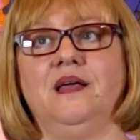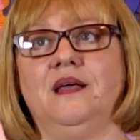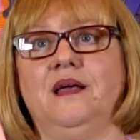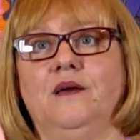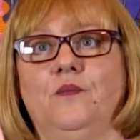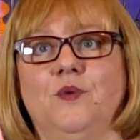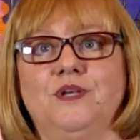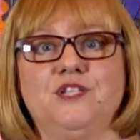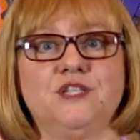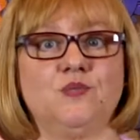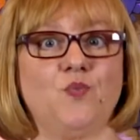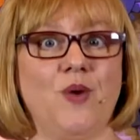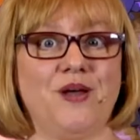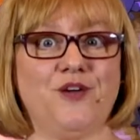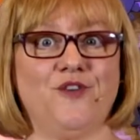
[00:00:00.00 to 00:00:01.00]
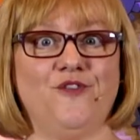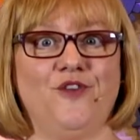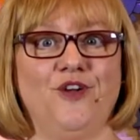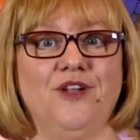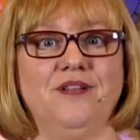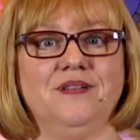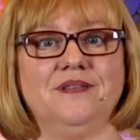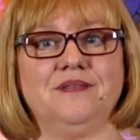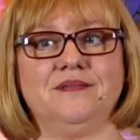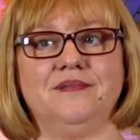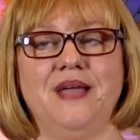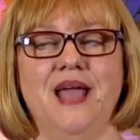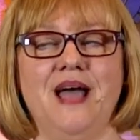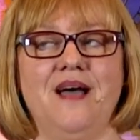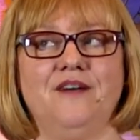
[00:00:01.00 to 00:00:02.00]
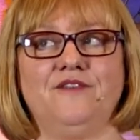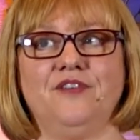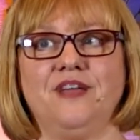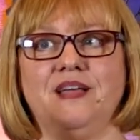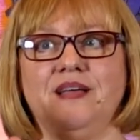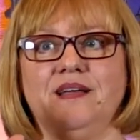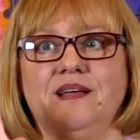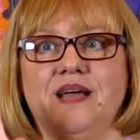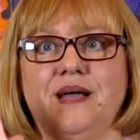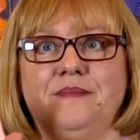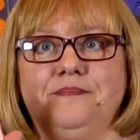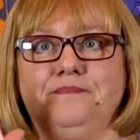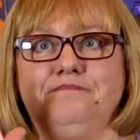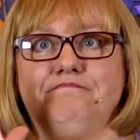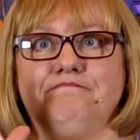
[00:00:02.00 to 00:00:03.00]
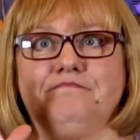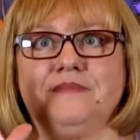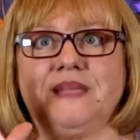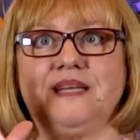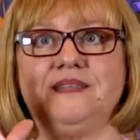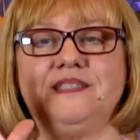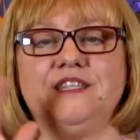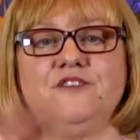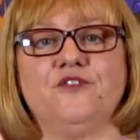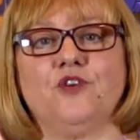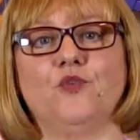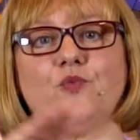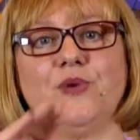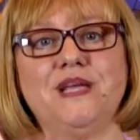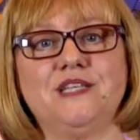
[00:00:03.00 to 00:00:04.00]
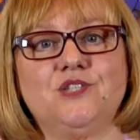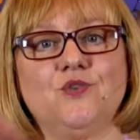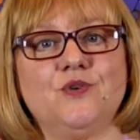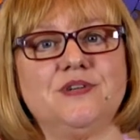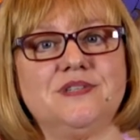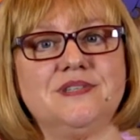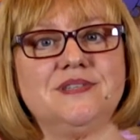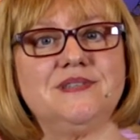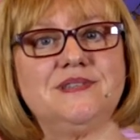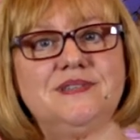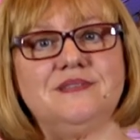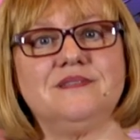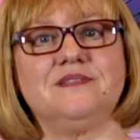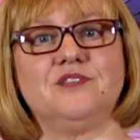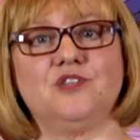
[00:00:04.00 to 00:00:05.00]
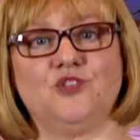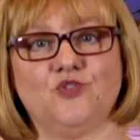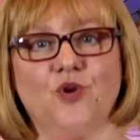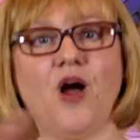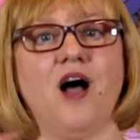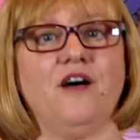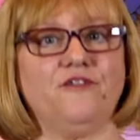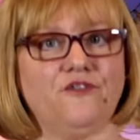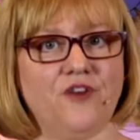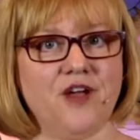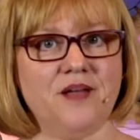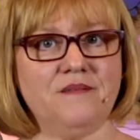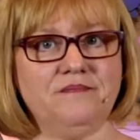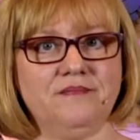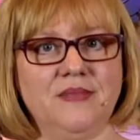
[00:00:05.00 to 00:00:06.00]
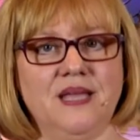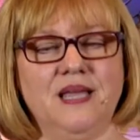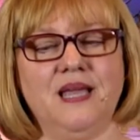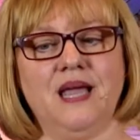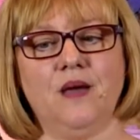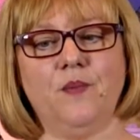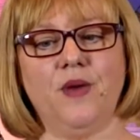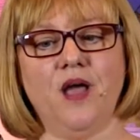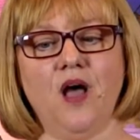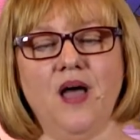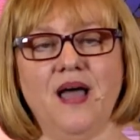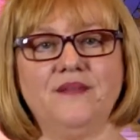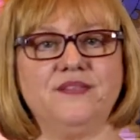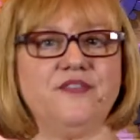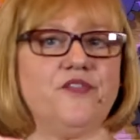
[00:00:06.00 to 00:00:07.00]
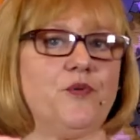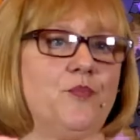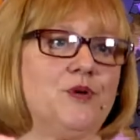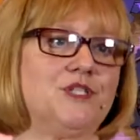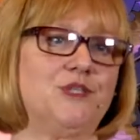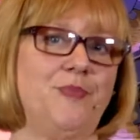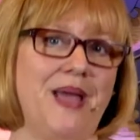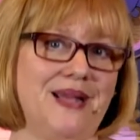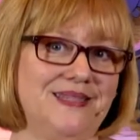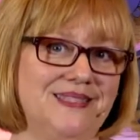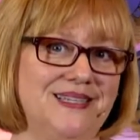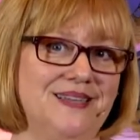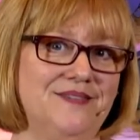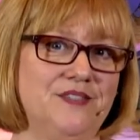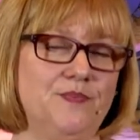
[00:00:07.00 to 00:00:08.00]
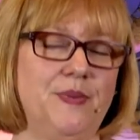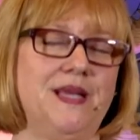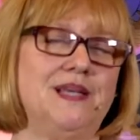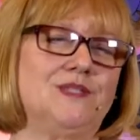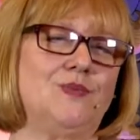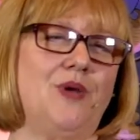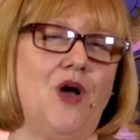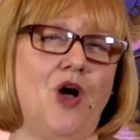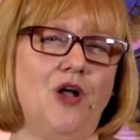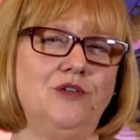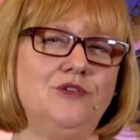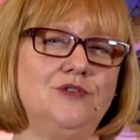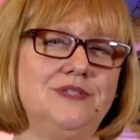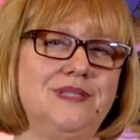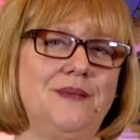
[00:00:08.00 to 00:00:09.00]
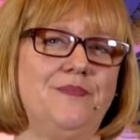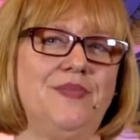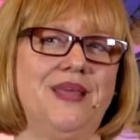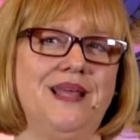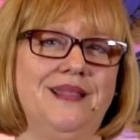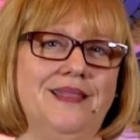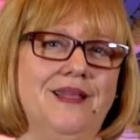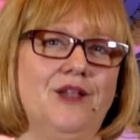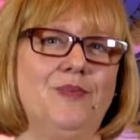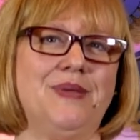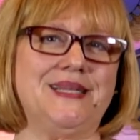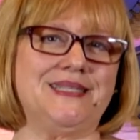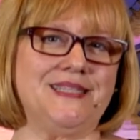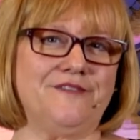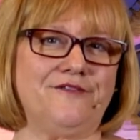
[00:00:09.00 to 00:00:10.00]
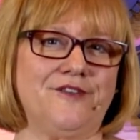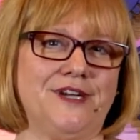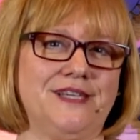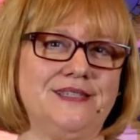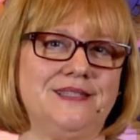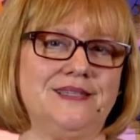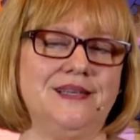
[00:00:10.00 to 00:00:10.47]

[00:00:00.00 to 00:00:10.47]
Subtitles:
which is wonderful. We have different resources to draw from, and we all have different perspectives because we all do something a little bit different.